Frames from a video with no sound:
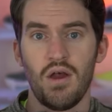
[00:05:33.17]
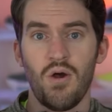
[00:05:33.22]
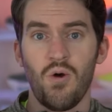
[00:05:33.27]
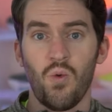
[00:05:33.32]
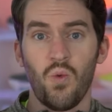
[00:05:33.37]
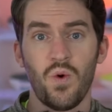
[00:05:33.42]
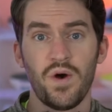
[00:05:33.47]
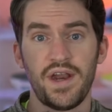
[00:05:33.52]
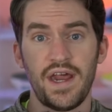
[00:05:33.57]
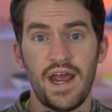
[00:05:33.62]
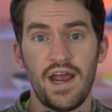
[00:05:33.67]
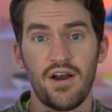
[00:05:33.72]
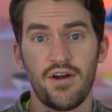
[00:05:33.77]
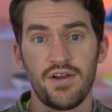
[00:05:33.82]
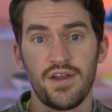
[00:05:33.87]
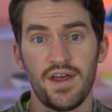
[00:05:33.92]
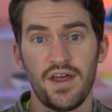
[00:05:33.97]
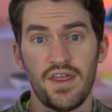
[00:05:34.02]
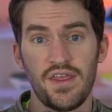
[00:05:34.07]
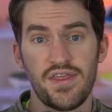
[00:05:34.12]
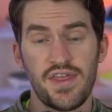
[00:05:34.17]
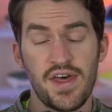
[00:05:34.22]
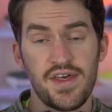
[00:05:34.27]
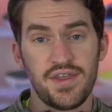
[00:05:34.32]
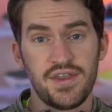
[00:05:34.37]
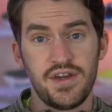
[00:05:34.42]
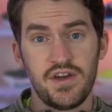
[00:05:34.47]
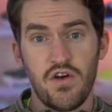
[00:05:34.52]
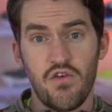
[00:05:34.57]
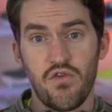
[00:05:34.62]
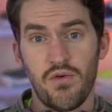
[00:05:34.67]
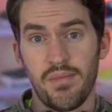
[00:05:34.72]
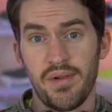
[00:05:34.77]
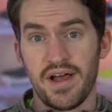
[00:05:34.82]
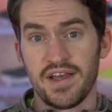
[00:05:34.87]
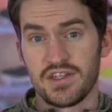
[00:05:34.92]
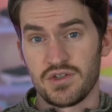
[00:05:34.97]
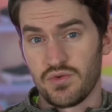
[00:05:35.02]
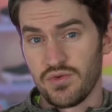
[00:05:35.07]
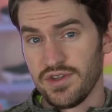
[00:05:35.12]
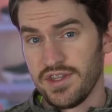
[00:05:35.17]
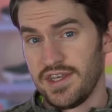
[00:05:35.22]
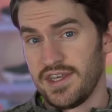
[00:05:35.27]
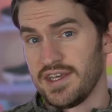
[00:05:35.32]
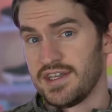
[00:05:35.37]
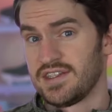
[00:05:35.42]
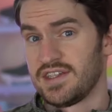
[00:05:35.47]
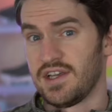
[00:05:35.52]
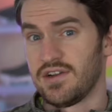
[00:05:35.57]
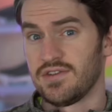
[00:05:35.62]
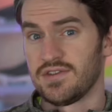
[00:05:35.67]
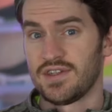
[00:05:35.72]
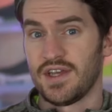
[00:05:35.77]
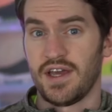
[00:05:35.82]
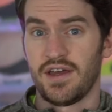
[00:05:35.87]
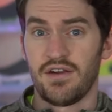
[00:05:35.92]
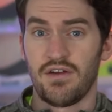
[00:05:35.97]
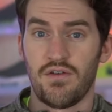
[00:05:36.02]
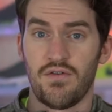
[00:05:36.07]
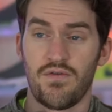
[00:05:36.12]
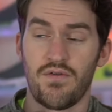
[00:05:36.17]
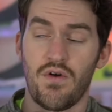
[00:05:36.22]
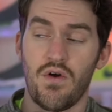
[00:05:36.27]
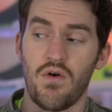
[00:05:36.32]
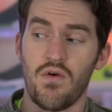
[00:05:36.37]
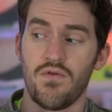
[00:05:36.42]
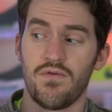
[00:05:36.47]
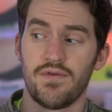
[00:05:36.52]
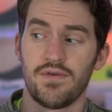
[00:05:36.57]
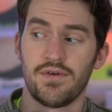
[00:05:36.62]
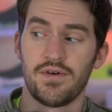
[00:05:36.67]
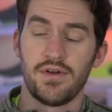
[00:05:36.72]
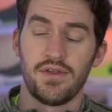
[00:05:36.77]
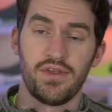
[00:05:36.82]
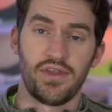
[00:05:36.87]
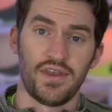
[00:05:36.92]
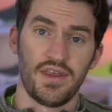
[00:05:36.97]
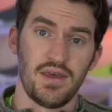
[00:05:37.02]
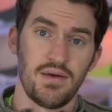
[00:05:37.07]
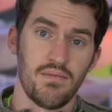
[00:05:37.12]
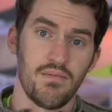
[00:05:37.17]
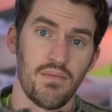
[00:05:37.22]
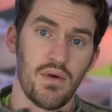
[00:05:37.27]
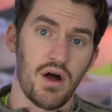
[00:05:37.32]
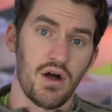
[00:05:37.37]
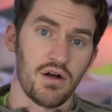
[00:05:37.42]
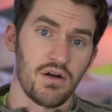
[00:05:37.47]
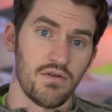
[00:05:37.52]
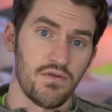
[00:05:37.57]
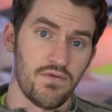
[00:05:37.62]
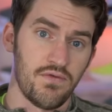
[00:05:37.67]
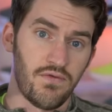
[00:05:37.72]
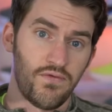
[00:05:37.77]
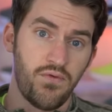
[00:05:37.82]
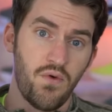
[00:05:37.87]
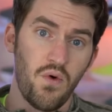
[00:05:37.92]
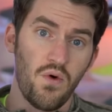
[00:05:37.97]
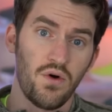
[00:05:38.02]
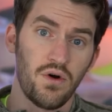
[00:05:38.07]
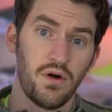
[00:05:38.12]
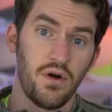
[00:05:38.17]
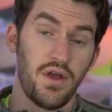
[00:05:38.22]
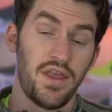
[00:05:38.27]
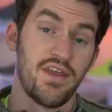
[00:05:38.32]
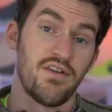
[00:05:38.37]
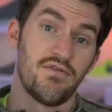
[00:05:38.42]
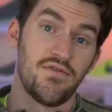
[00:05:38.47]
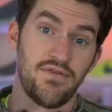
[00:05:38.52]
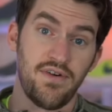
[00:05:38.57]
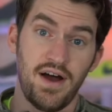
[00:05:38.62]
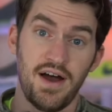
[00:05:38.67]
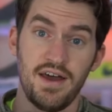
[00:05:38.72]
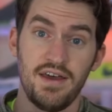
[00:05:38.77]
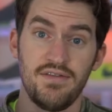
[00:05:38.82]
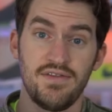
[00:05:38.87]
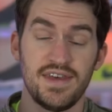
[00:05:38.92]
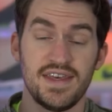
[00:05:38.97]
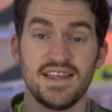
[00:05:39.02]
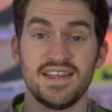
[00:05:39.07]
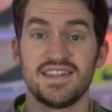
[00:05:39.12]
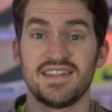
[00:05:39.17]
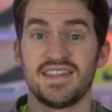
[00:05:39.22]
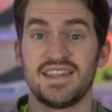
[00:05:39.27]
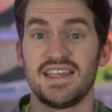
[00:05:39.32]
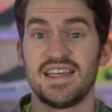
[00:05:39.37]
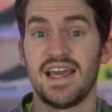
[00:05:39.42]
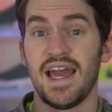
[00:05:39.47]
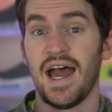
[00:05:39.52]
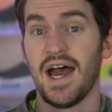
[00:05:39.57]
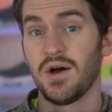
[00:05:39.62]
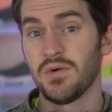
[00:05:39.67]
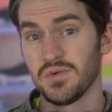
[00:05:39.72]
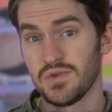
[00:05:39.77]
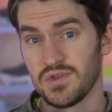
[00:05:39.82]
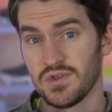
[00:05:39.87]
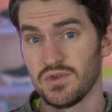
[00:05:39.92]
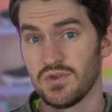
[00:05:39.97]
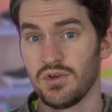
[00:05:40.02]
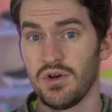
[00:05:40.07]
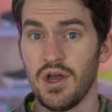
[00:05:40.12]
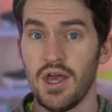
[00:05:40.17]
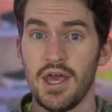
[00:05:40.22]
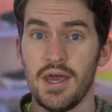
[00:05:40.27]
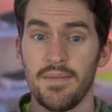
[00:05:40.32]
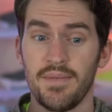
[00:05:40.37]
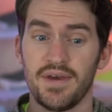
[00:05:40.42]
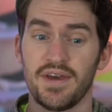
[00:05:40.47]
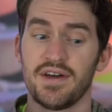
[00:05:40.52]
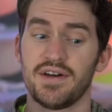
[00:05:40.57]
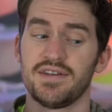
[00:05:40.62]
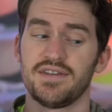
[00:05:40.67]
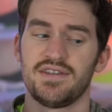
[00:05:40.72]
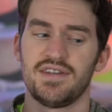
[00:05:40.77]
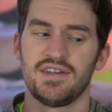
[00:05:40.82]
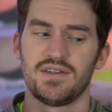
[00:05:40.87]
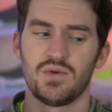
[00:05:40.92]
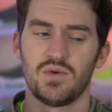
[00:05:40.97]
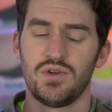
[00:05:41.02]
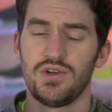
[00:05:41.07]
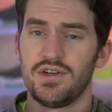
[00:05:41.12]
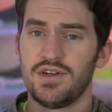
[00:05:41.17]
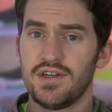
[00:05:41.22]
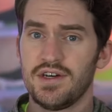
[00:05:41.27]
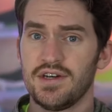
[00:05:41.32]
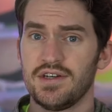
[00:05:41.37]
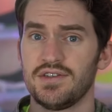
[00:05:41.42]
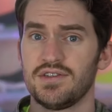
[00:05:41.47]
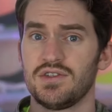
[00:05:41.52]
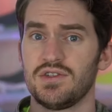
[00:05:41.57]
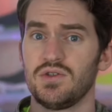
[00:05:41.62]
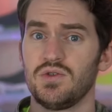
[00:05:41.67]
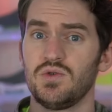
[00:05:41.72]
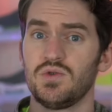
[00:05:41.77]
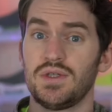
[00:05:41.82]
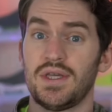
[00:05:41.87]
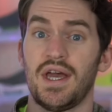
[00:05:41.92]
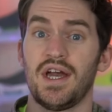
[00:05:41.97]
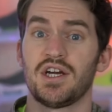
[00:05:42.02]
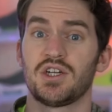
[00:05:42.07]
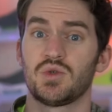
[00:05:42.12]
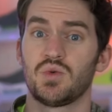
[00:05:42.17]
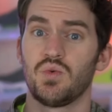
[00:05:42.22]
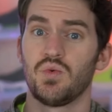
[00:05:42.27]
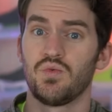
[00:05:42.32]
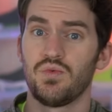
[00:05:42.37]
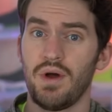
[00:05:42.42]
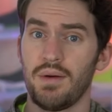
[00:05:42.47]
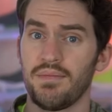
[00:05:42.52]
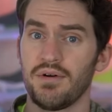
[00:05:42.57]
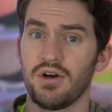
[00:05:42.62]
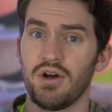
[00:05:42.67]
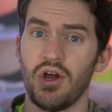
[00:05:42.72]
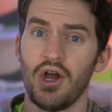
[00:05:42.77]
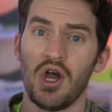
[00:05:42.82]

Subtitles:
One area that the Novablast really excels at over the Mach 4 and 5 is the outsole, because this one does use actual rubber,